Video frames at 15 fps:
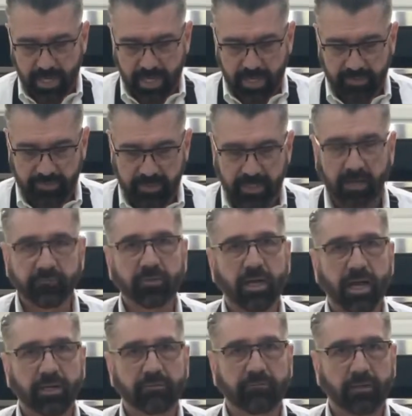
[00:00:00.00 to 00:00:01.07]
And then I've
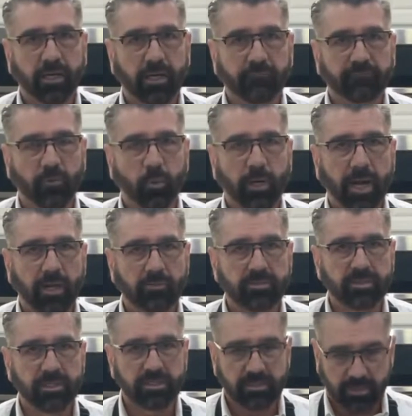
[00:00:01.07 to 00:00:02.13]
got 4
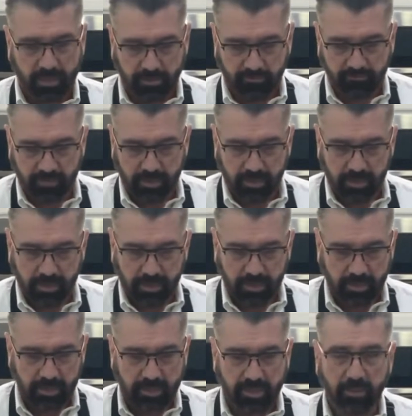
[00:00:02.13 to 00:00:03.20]
ounces of
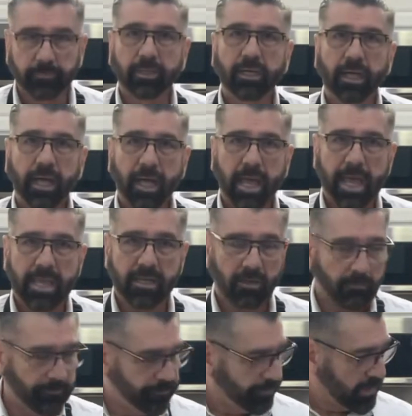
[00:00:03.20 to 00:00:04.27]
cut up
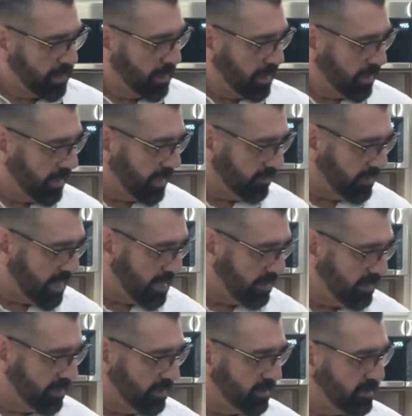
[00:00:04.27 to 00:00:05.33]
ham. And that
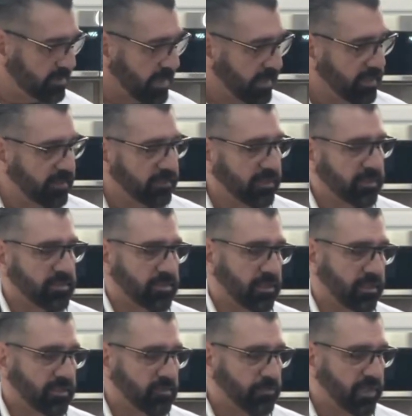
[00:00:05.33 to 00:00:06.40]
is, I get this
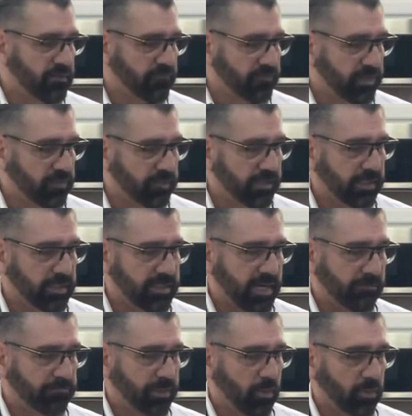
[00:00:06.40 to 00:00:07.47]
Smithfield
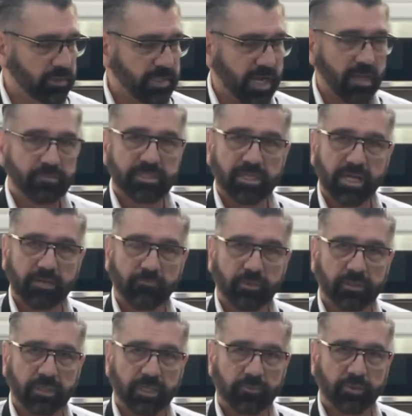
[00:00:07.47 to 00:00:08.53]
Anytime Boneless Ham Steak
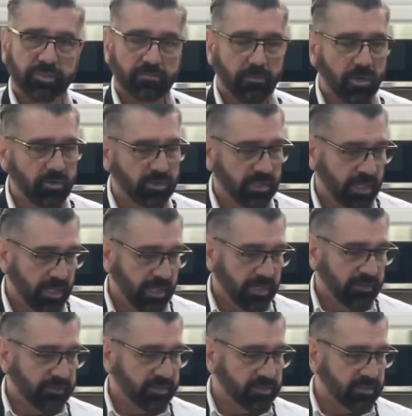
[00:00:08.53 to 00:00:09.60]
with hickory smoked.
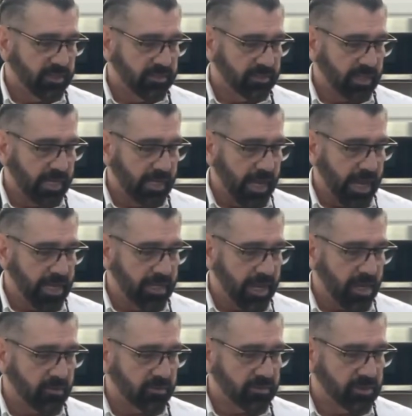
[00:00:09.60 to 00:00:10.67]
This is a
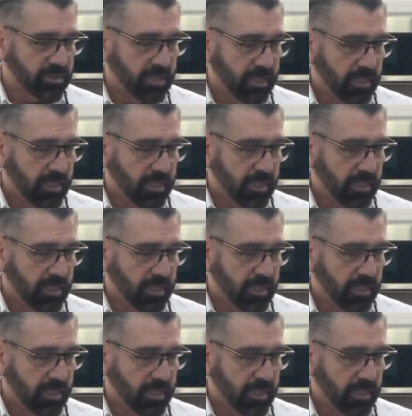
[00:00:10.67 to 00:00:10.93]
8-ounce